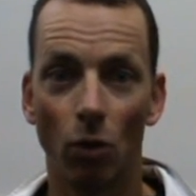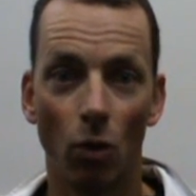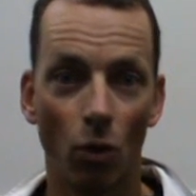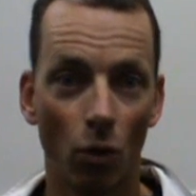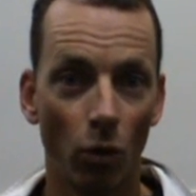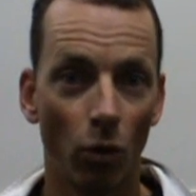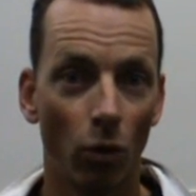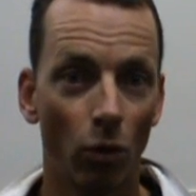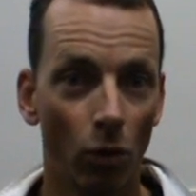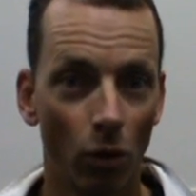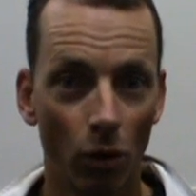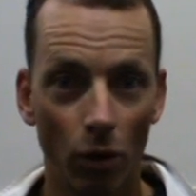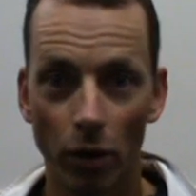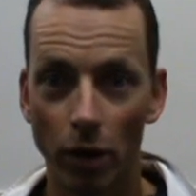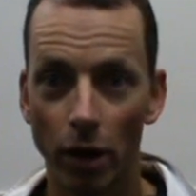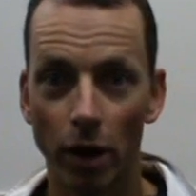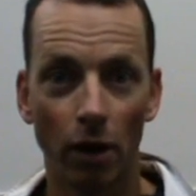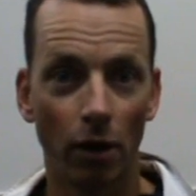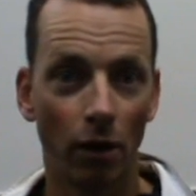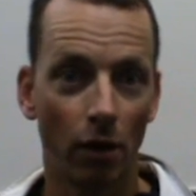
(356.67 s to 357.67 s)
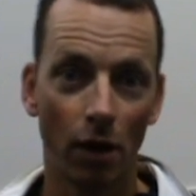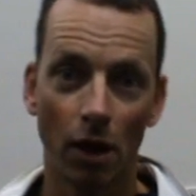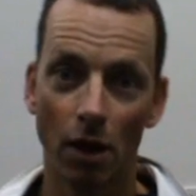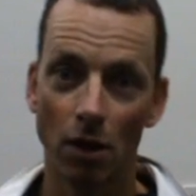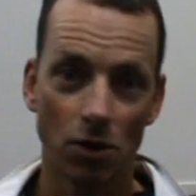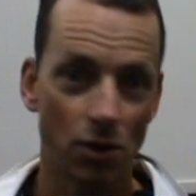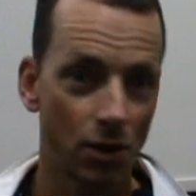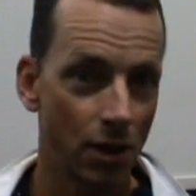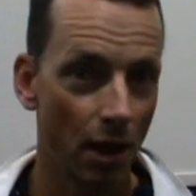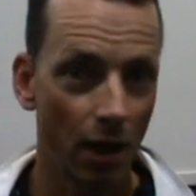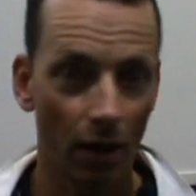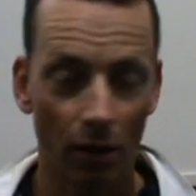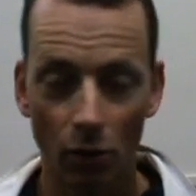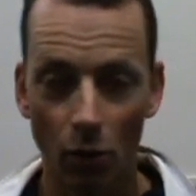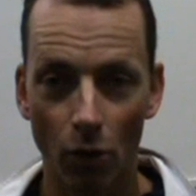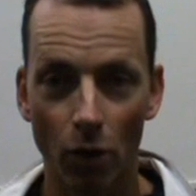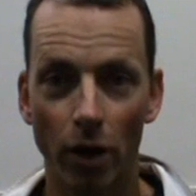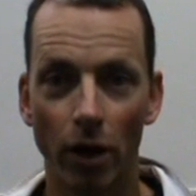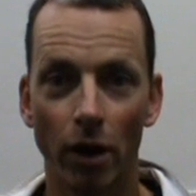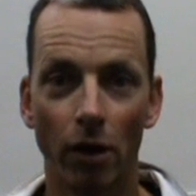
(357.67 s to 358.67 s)
oral learning, kinesthetic
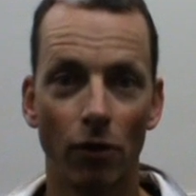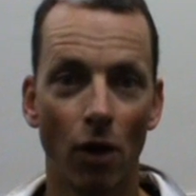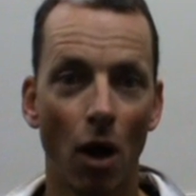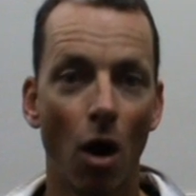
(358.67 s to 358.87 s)
learning,